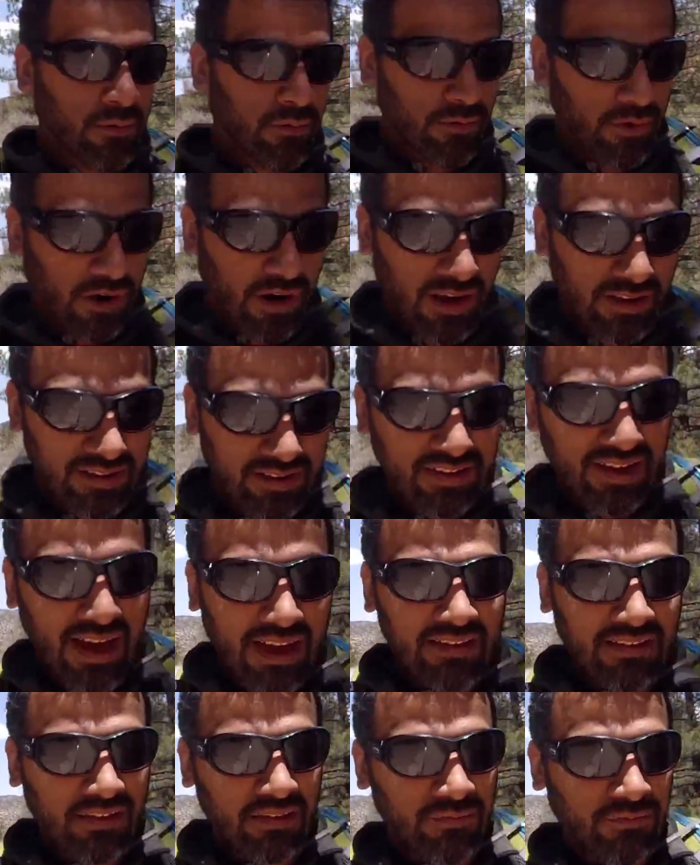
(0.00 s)
were on this
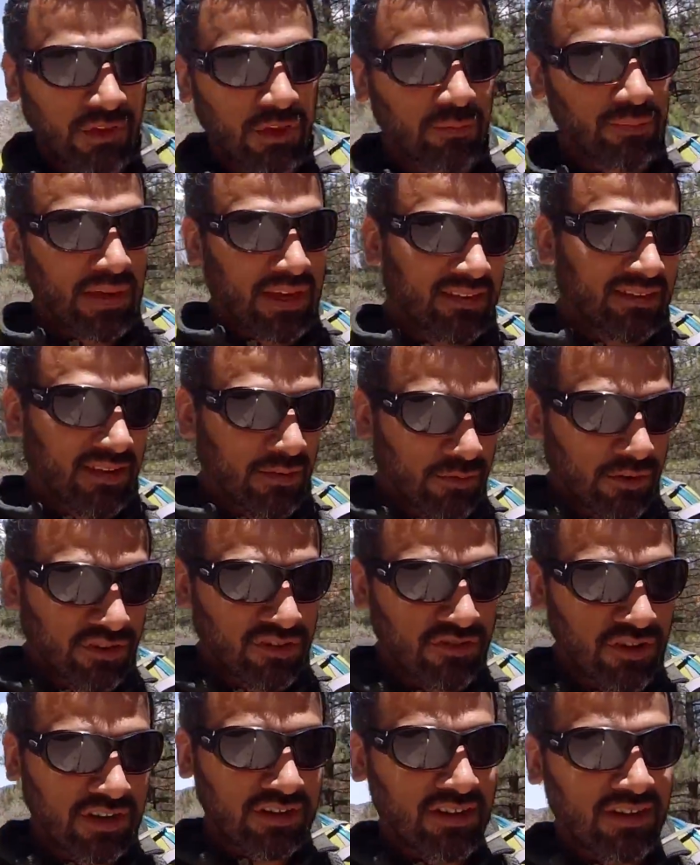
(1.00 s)
island in the Philippines and were
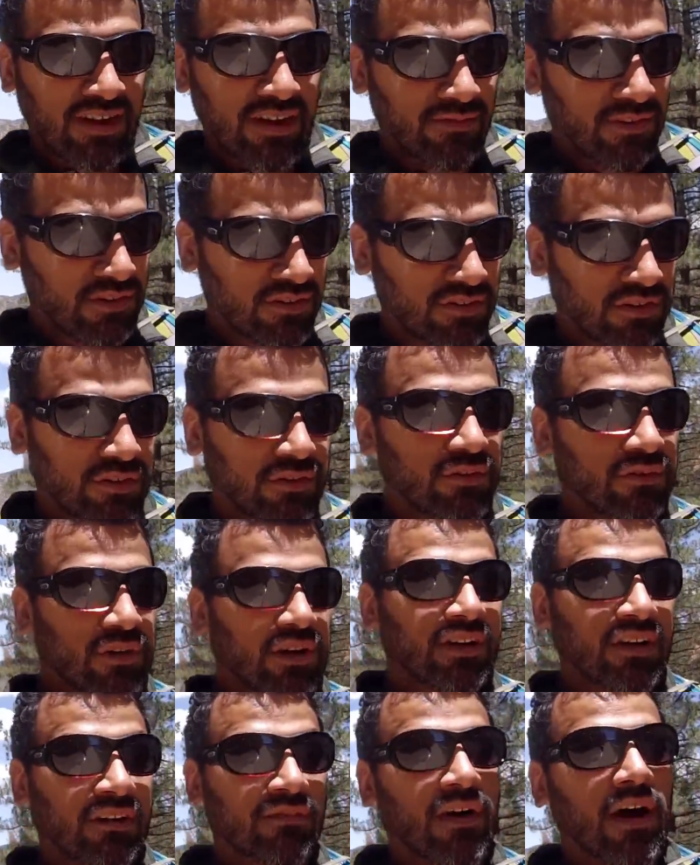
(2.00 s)
instructed never to
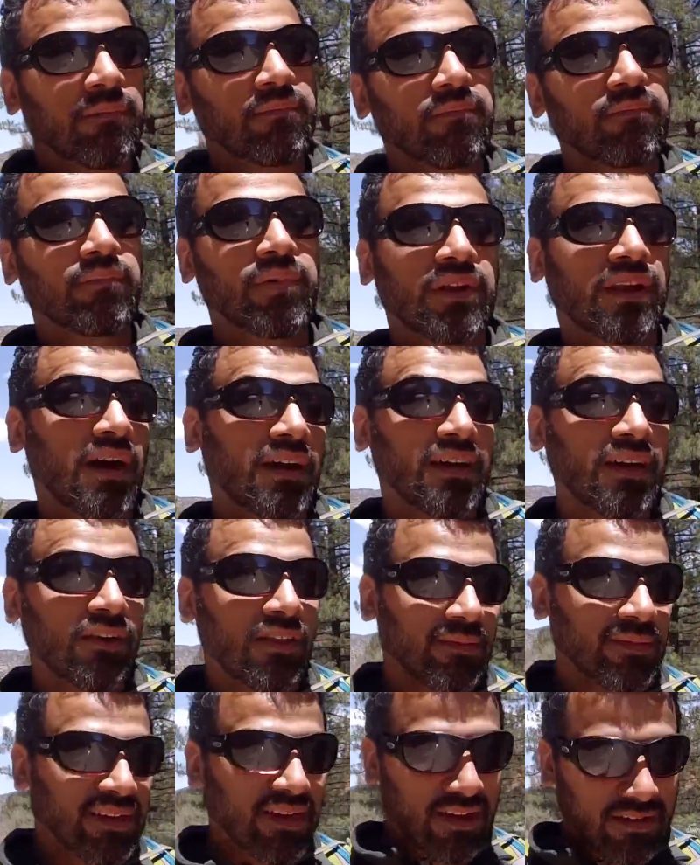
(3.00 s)
uh, give up, but not kill
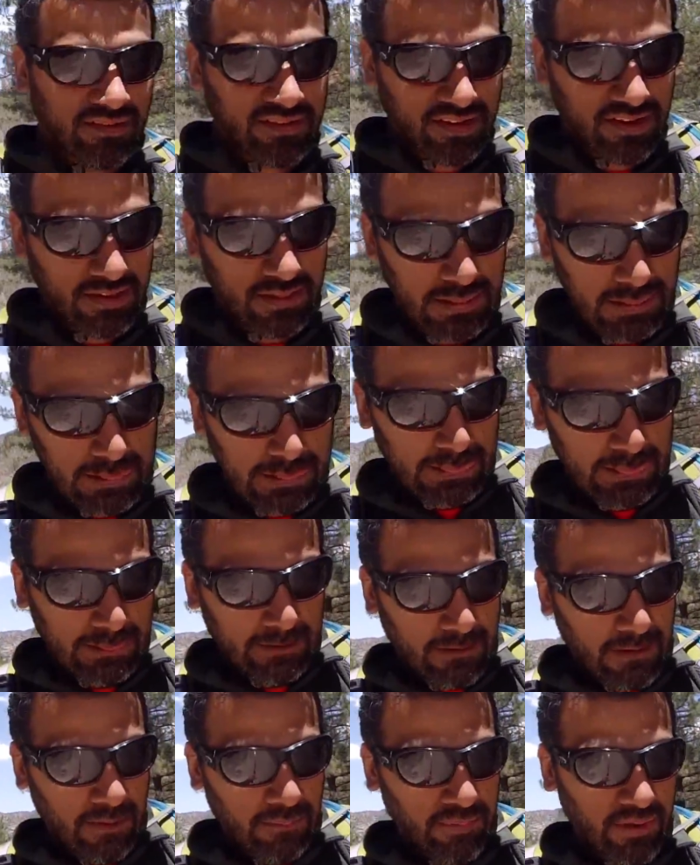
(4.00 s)
themselves,
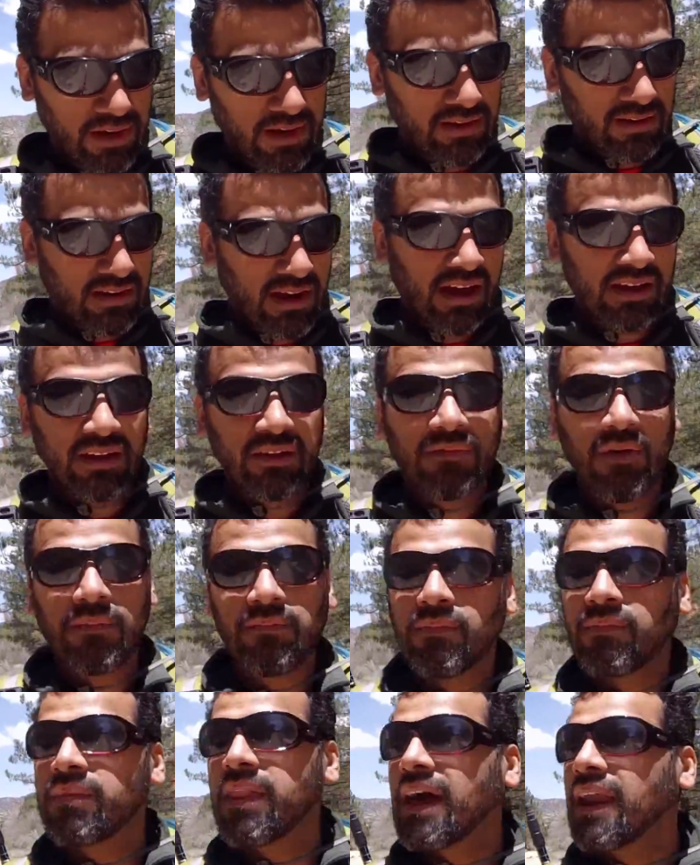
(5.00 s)
but not give
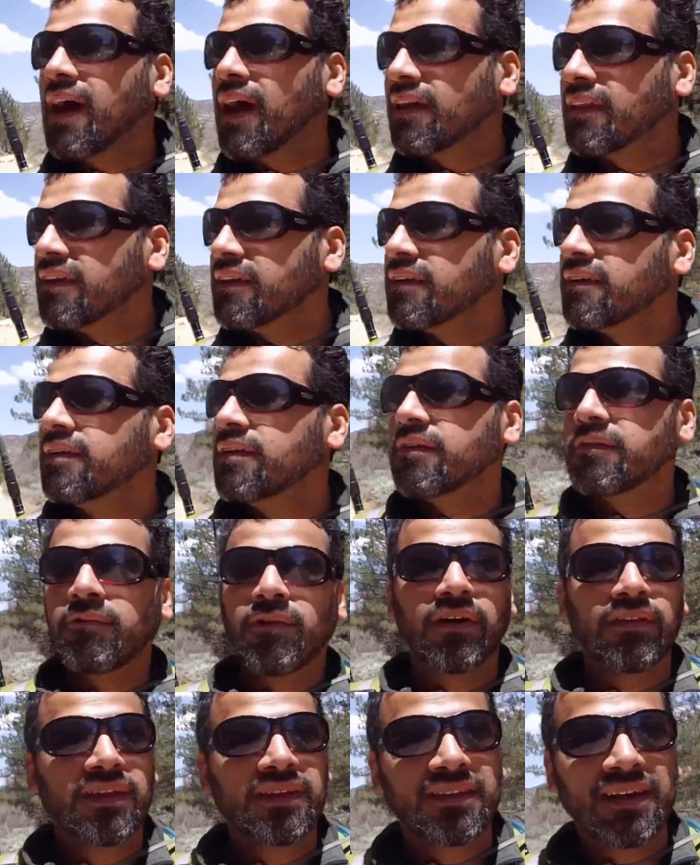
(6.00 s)
up that island.
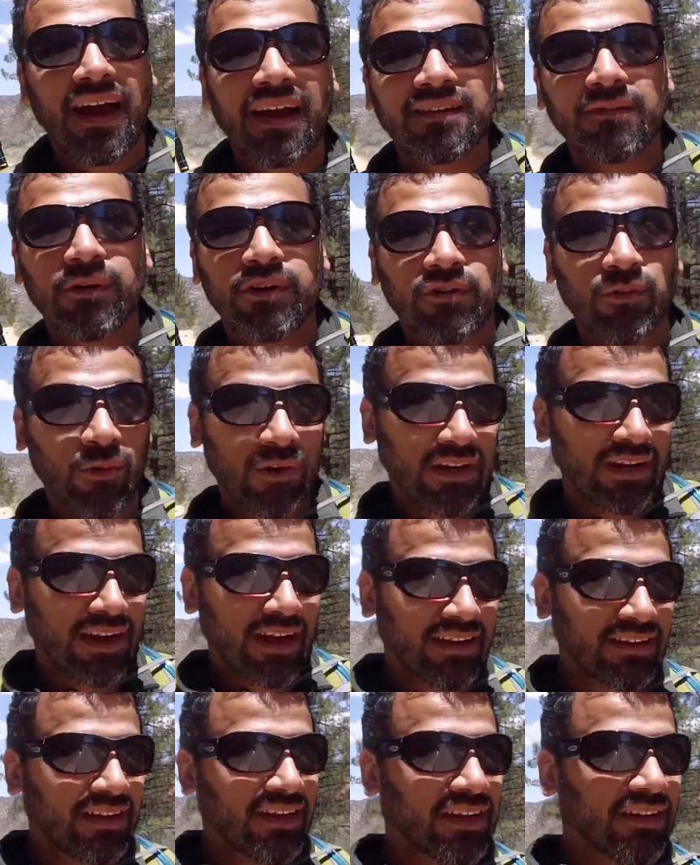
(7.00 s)
Well, these guys went
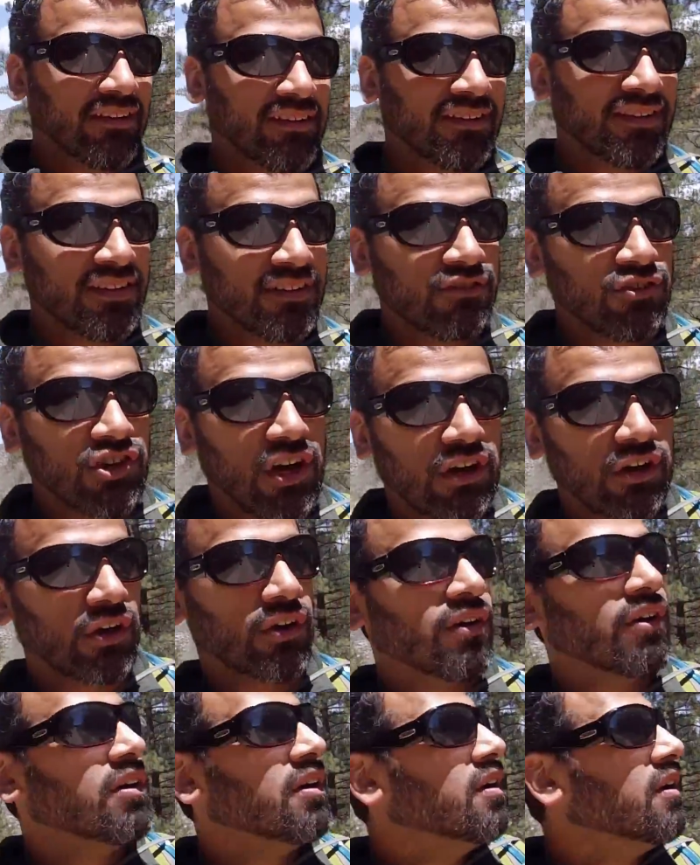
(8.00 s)
29 years in the
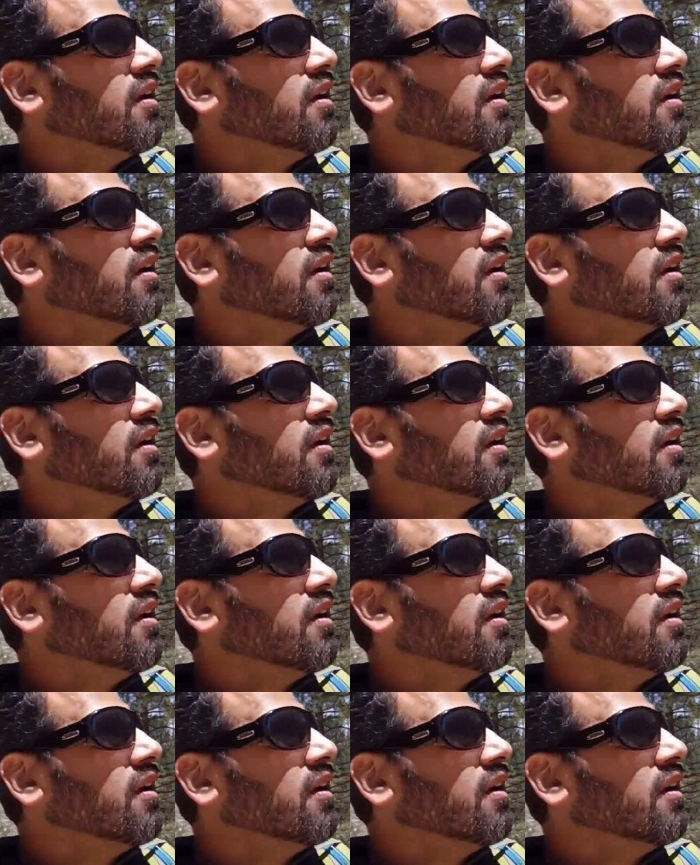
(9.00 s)
jungle,